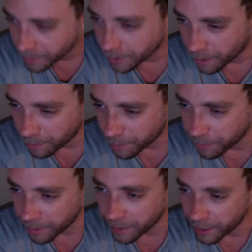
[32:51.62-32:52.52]

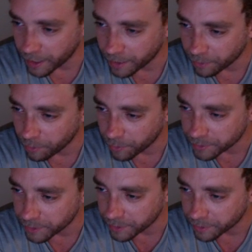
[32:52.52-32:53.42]
My dad has
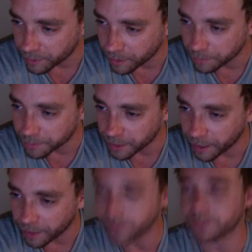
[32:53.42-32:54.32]
always liked the Cubs, and
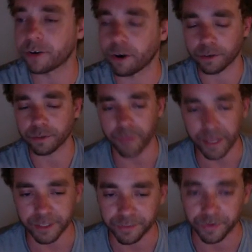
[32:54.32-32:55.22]
I like the Cards. Well,
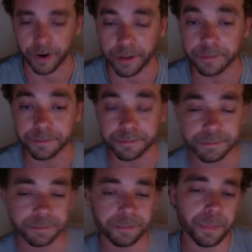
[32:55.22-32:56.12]
that's just funny.
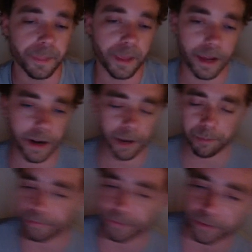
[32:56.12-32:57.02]
And I
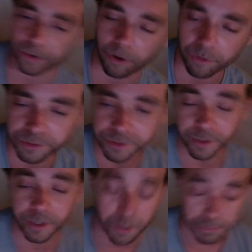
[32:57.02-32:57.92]
prefer the Cardinals to
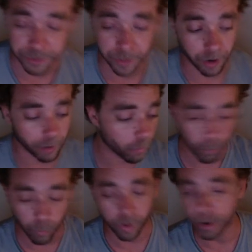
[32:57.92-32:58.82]
the Cubs.
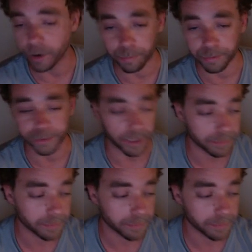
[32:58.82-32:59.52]
100%.